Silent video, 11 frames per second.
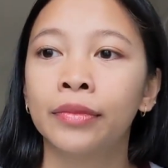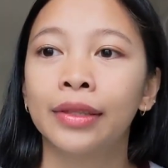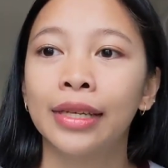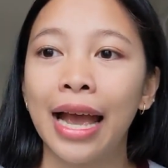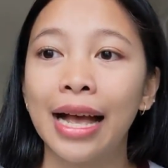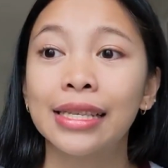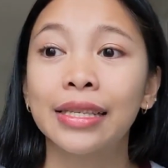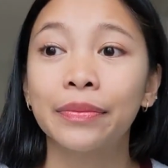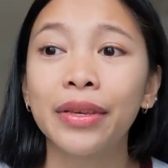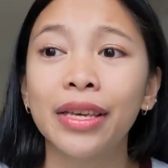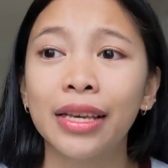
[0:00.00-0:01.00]
they
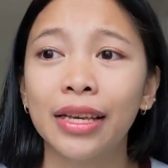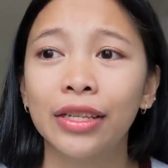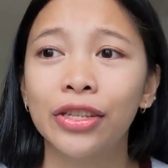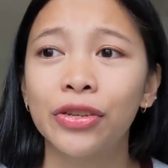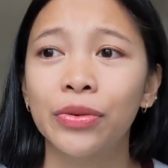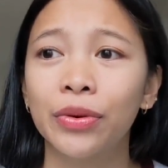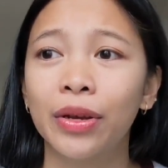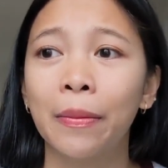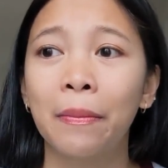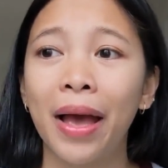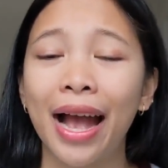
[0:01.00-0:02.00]
asked me to
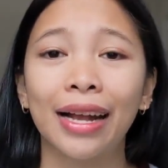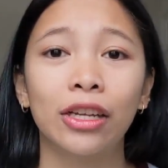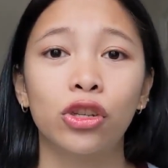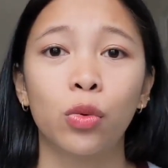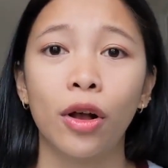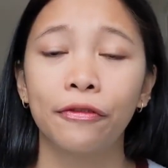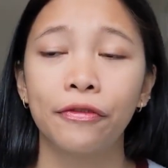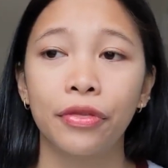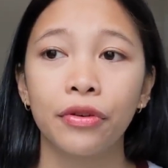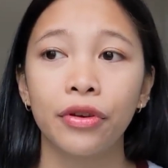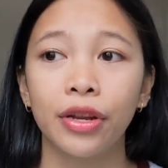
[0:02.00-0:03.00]
come back at
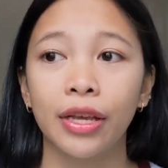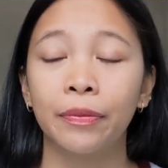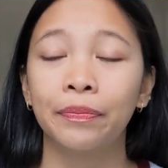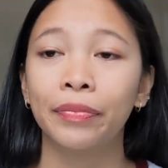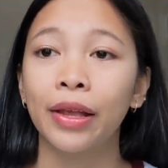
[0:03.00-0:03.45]
1230